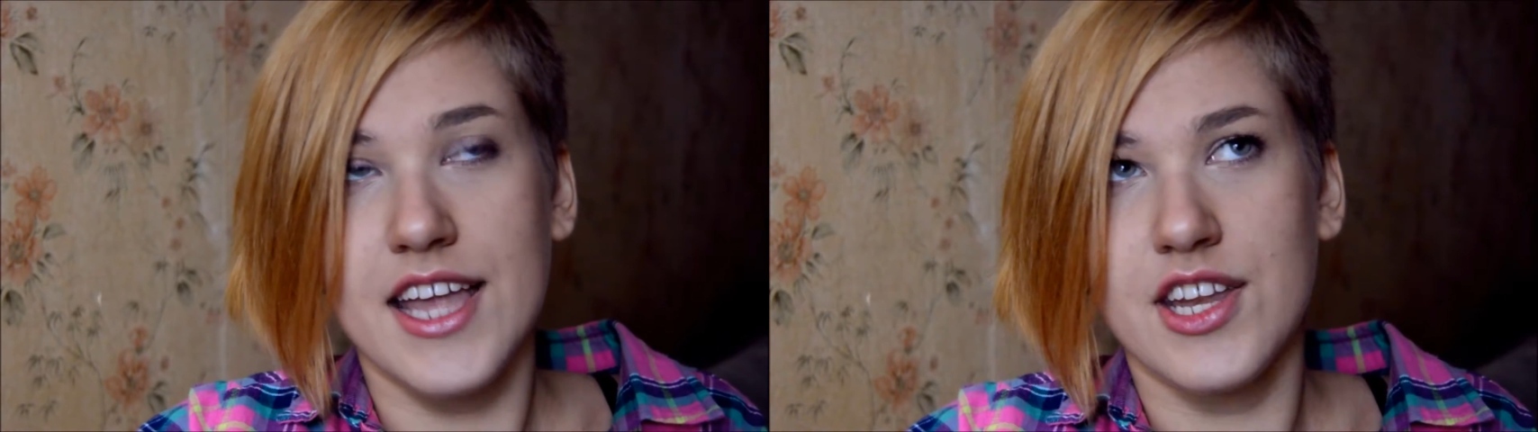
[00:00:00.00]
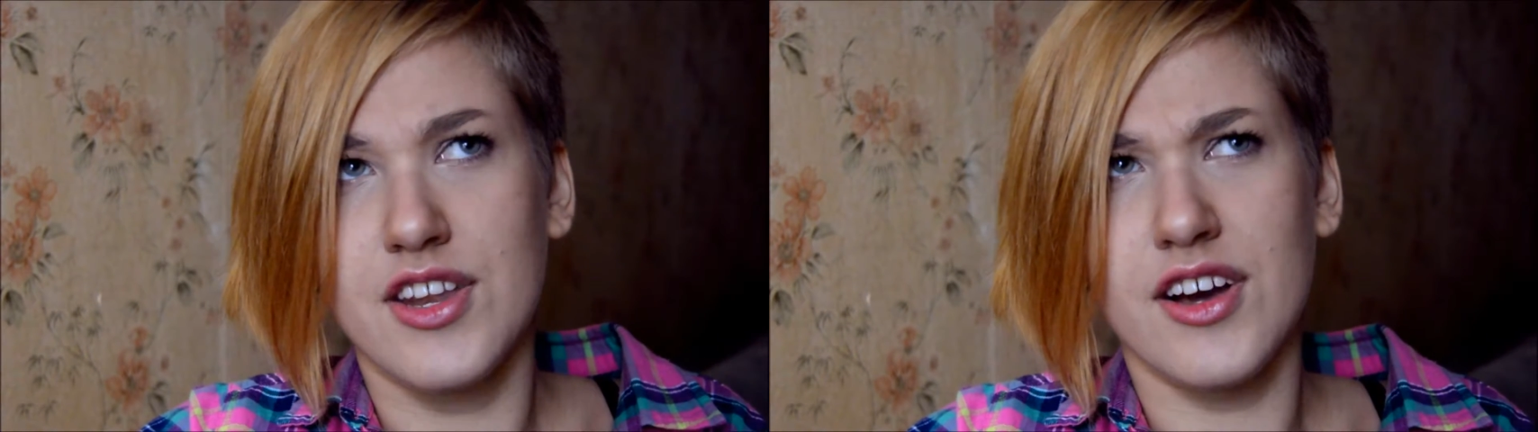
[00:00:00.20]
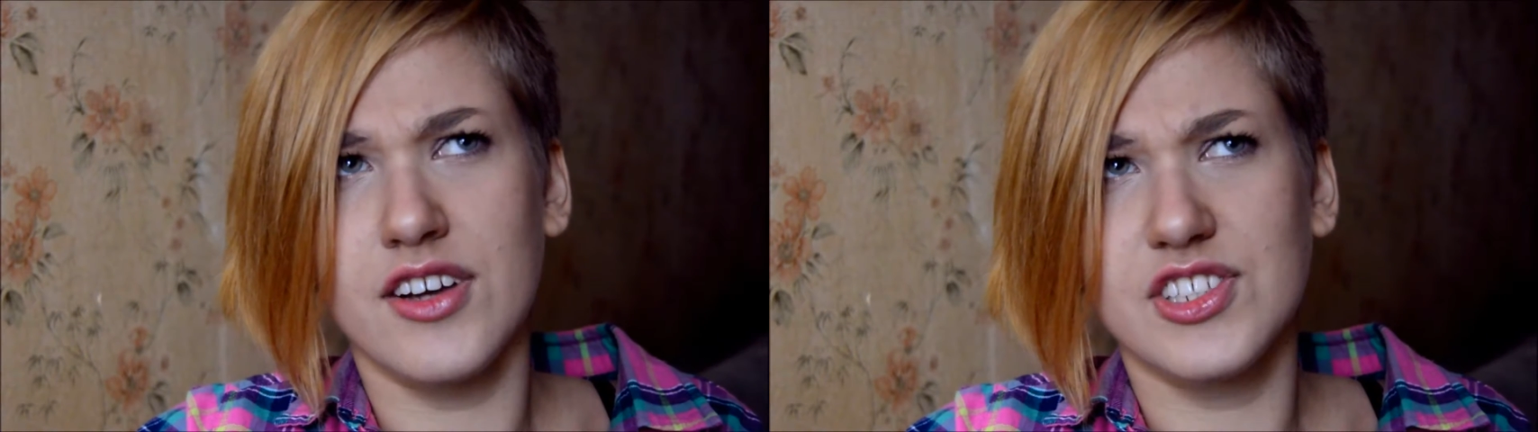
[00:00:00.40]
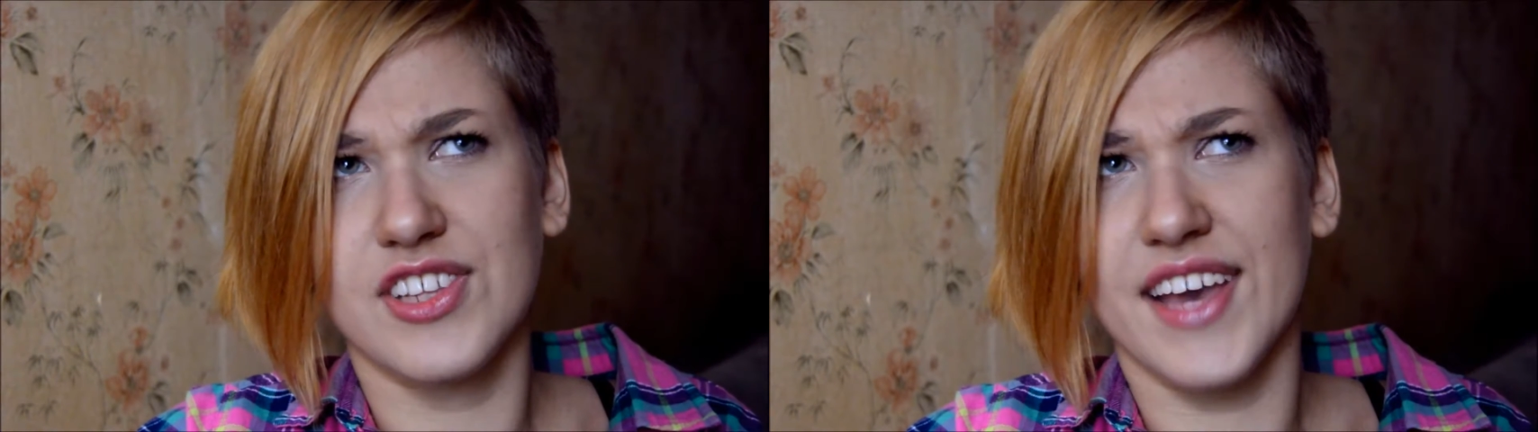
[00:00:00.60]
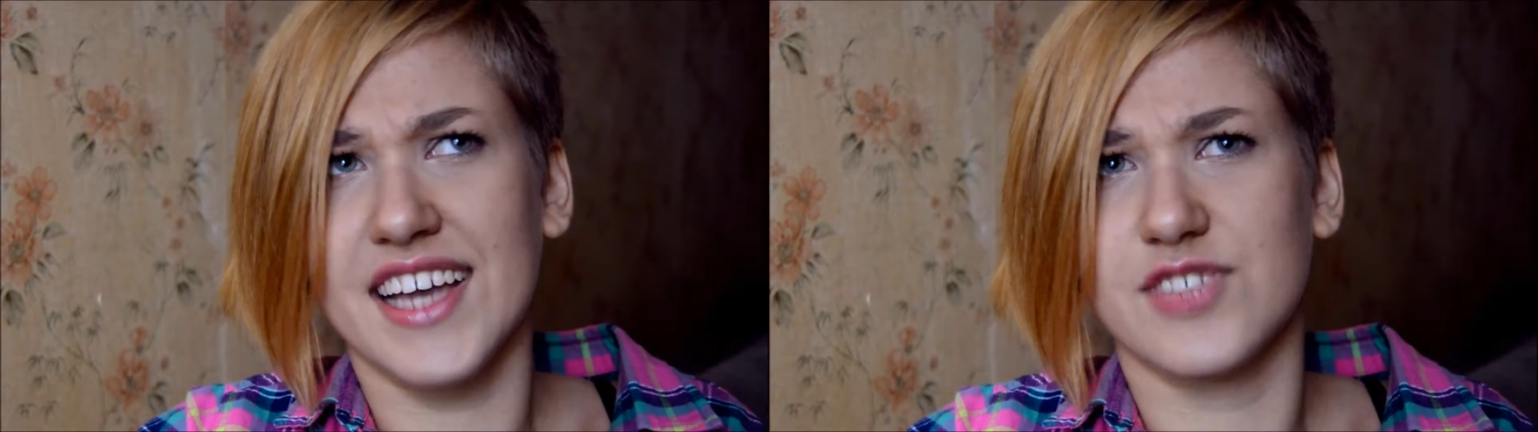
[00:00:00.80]
not
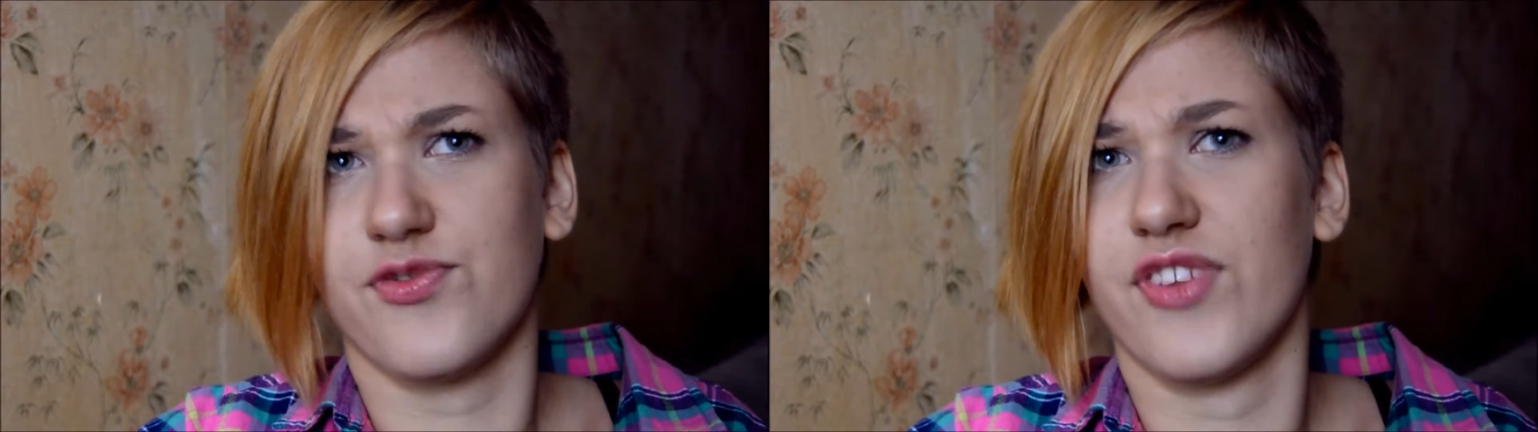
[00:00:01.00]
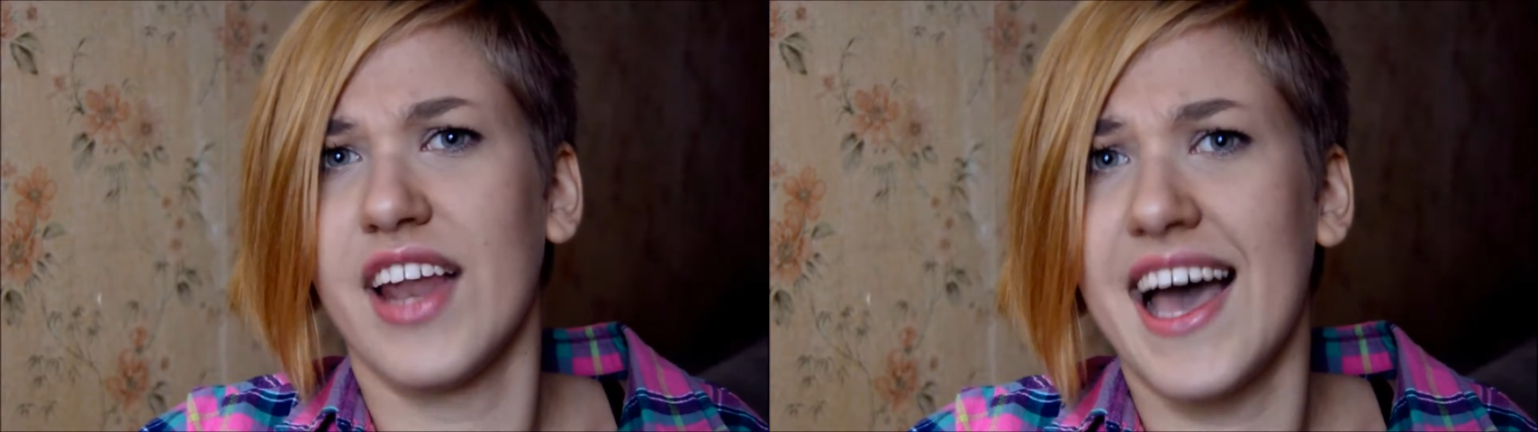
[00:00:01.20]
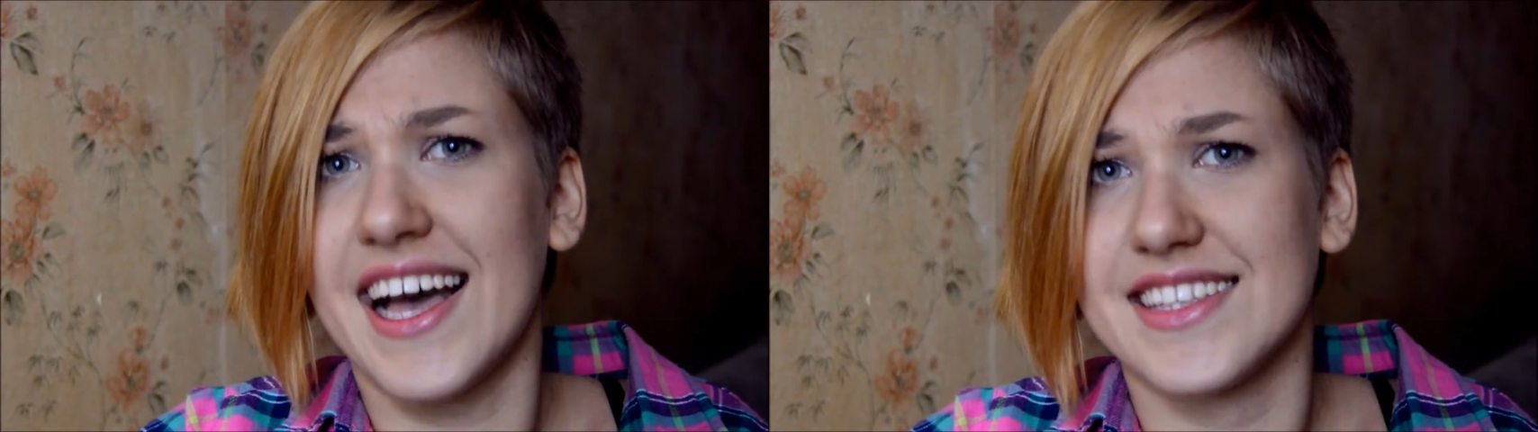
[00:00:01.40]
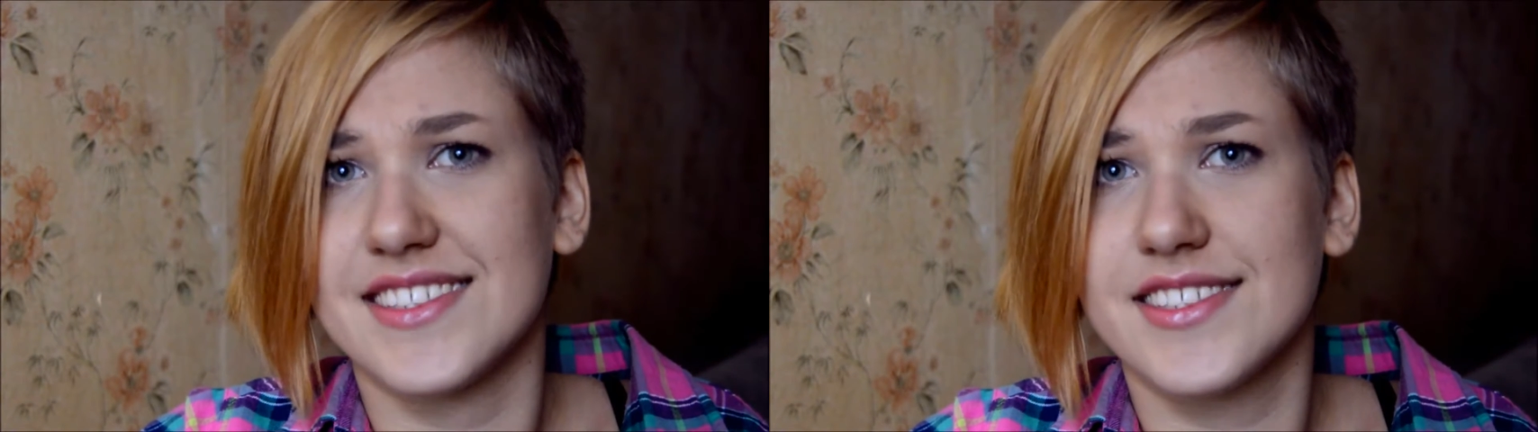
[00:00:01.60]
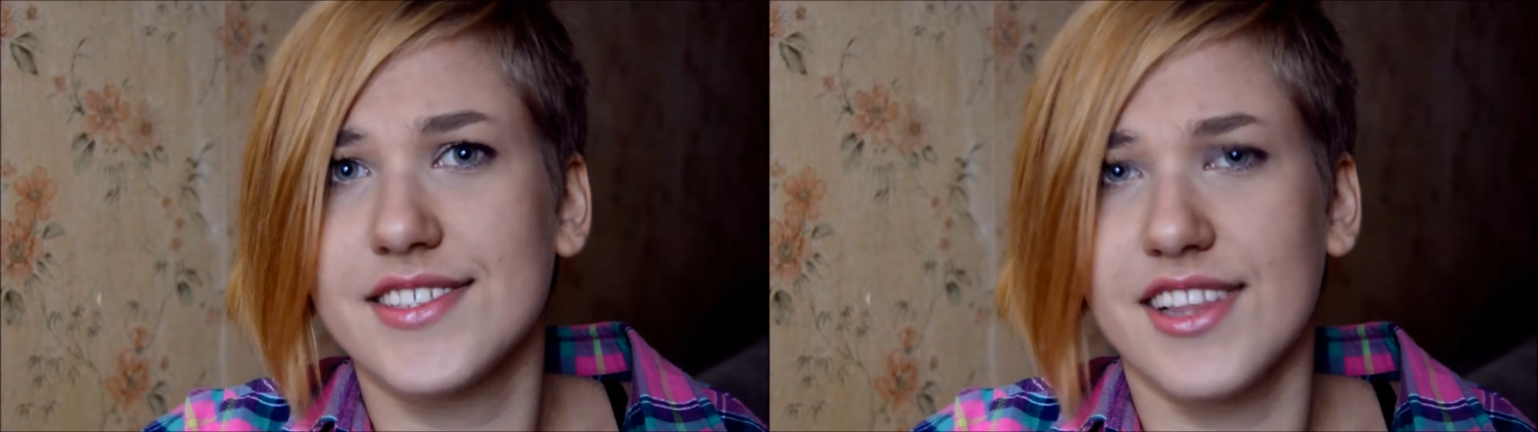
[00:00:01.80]
that flat,